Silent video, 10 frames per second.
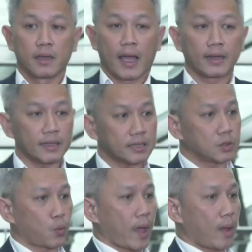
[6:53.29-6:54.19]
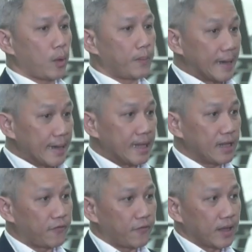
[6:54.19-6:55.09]
And this is where we
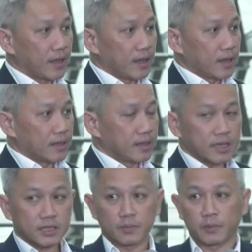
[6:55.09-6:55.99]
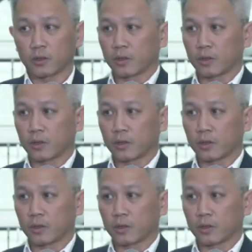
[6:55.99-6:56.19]
believe this